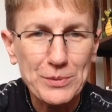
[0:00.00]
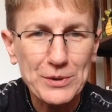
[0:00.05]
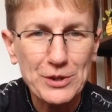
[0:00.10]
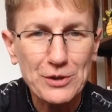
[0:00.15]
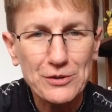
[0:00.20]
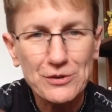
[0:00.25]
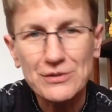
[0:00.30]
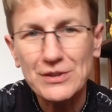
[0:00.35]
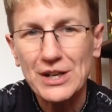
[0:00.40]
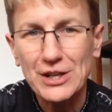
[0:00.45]

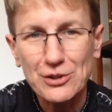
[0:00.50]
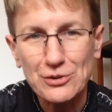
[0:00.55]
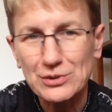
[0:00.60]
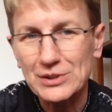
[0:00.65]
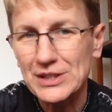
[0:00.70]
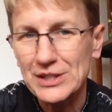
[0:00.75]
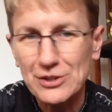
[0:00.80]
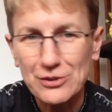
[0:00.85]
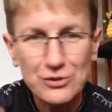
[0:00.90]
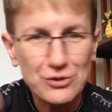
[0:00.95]
You've got your
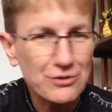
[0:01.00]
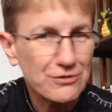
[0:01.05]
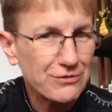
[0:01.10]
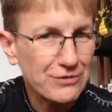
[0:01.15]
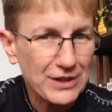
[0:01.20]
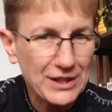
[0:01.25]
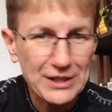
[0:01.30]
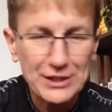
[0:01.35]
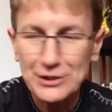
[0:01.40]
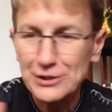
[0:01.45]
leader, your
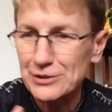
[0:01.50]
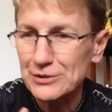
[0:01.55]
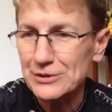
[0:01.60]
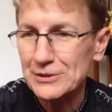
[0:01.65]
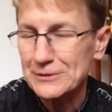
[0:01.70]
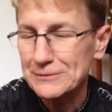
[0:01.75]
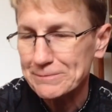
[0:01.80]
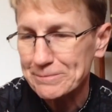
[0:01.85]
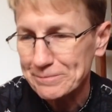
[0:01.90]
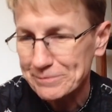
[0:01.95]
fighter,
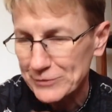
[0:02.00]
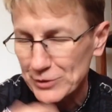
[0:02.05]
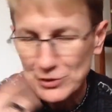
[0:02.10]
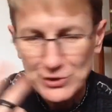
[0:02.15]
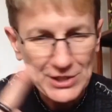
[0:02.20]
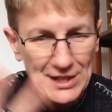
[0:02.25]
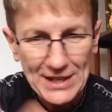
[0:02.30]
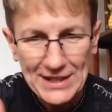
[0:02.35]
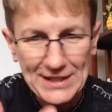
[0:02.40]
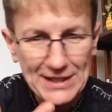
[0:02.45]
and your
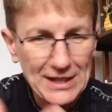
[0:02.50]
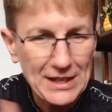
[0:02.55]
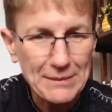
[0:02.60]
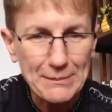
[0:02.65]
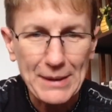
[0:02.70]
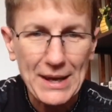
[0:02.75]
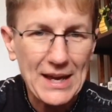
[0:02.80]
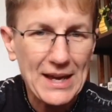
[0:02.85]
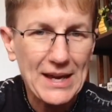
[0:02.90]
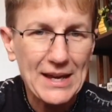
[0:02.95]
second in
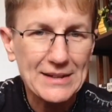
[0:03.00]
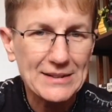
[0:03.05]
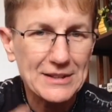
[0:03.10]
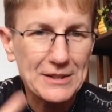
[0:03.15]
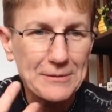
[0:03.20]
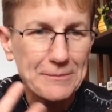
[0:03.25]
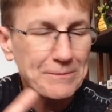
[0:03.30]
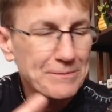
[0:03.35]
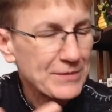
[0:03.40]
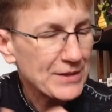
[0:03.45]
command.
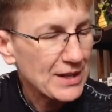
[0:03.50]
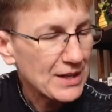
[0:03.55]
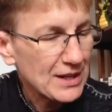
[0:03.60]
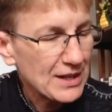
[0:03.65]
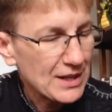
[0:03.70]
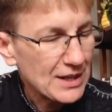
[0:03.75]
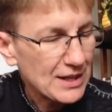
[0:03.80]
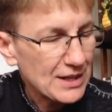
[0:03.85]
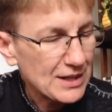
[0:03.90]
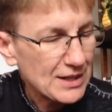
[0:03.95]
And
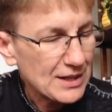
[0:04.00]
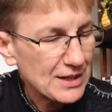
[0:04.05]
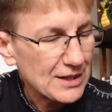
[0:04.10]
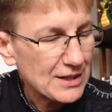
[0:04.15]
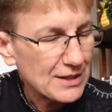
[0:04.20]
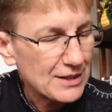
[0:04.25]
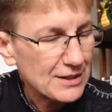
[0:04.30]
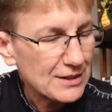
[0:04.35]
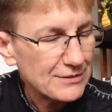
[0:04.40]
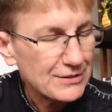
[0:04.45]

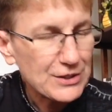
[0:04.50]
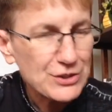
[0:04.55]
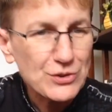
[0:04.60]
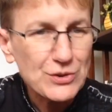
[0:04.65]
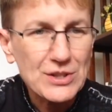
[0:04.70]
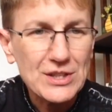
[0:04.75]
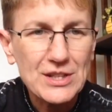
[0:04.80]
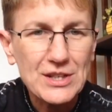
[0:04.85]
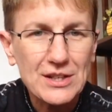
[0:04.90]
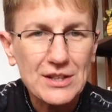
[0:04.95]

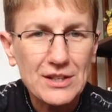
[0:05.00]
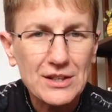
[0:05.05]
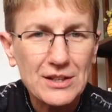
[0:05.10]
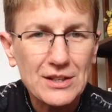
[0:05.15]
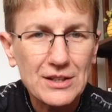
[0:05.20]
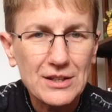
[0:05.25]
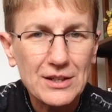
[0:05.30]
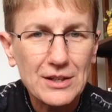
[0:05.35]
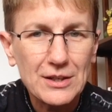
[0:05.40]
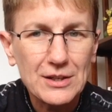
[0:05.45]
eventually a
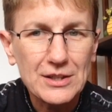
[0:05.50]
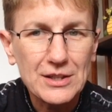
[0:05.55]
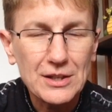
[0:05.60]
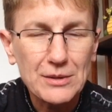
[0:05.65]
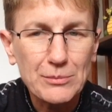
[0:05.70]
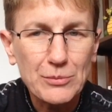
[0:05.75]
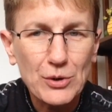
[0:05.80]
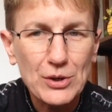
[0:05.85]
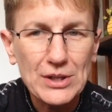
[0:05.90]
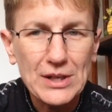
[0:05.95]

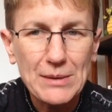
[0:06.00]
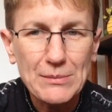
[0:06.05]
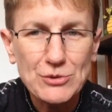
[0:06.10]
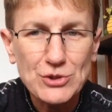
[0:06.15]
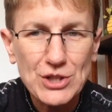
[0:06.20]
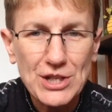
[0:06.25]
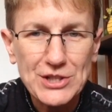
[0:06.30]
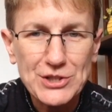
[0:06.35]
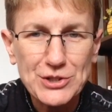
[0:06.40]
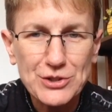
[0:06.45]
young boy named
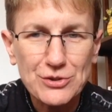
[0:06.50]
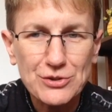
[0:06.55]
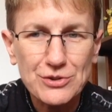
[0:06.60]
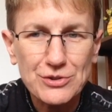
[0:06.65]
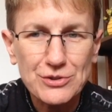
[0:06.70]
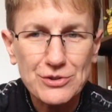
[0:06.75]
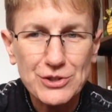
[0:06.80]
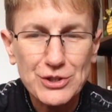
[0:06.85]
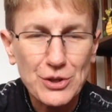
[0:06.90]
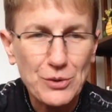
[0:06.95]

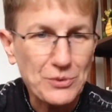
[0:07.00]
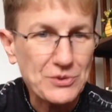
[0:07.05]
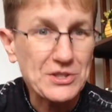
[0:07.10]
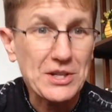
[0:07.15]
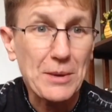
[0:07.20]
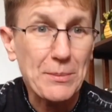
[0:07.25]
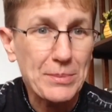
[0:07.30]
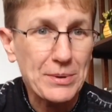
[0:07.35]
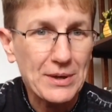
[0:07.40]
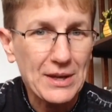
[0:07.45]
Jester shows
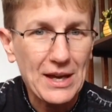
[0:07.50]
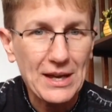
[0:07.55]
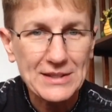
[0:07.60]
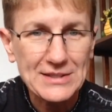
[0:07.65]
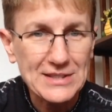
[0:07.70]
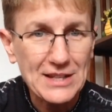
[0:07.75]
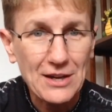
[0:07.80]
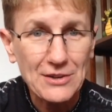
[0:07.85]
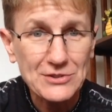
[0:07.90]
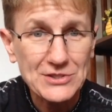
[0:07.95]
up
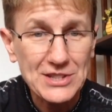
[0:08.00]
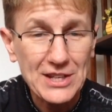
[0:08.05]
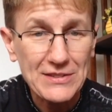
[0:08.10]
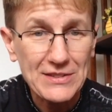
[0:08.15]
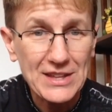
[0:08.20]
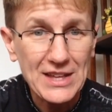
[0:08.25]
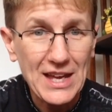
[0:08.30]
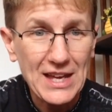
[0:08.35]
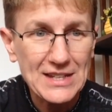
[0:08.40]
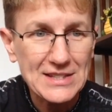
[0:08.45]
at outside
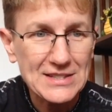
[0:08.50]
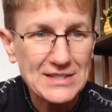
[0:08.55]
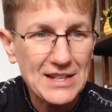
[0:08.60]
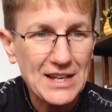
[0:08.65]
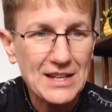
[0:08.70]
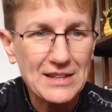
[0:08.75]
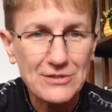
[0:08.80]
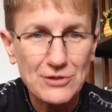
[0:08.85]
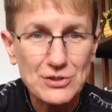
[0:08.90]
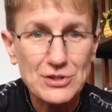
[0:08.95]
the gate
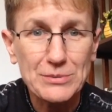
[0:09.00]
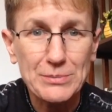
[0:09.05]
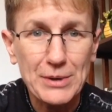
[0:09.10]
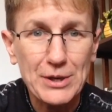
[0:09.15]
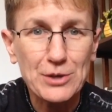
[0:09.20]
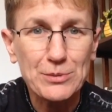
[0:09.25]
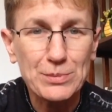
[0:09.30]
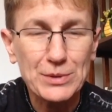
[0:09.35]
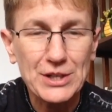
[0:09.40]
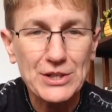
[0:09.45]
saying, "There's a
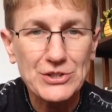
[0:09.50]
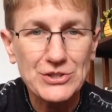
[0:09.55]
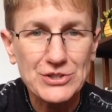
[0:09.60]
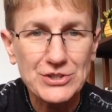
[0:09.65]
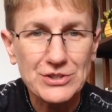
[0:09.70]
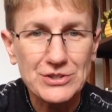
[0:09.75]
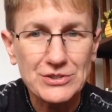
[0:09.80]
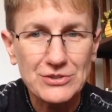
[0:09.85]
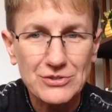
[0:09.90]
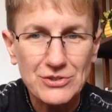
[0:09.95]
better
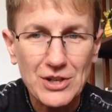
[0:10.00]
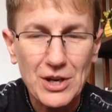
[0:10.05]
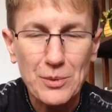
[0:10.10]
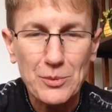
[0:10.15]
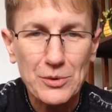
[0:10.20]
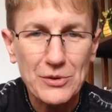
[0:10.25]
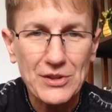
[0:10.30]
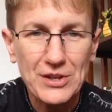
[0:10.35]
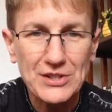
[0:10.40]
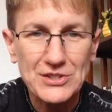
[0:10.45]
place. Come
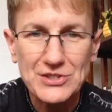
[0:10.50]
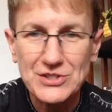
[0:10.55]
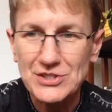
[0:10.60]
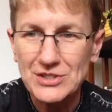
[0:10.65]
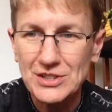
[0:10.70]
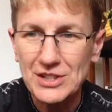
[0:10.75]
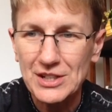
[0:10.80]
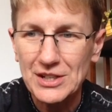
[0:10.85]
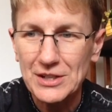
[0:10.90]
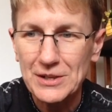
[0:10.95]
with us.
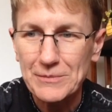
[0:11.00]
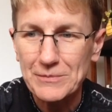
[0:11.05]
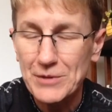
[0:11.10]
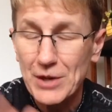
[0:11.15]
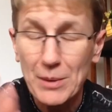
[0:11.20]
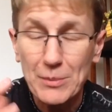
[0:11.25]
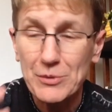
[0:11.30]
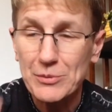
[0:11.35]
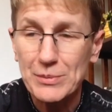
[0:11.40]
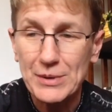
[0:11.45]

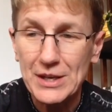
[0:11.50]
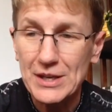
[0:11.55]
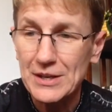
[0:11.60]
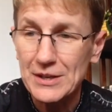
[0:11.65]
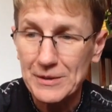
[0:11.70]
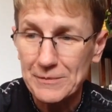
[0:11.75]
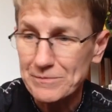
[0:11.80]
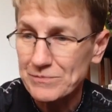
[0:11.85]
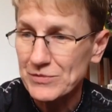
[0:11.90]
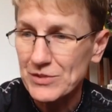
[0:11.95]
Come with
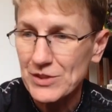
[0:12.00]
me.